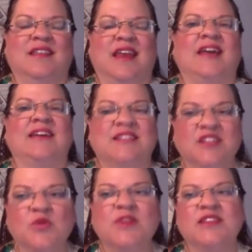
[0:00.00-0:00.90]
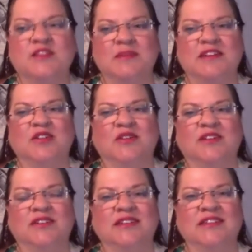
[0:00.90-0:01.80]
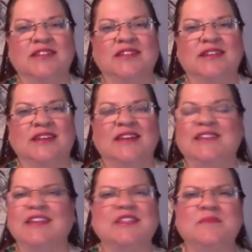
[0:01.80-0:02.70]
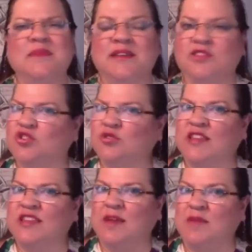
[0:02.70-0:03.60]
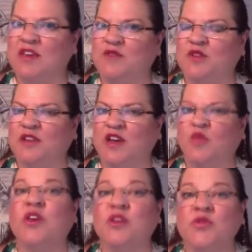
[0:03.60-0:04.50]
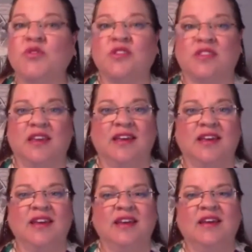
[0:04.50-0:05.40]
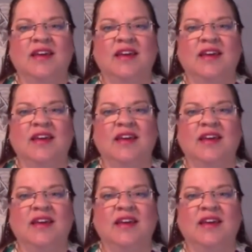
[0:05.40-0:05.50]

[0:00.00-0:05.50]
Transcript: that I can deal with this mental illness. And it doesn't mean certainly that I'm evil like we used to think it.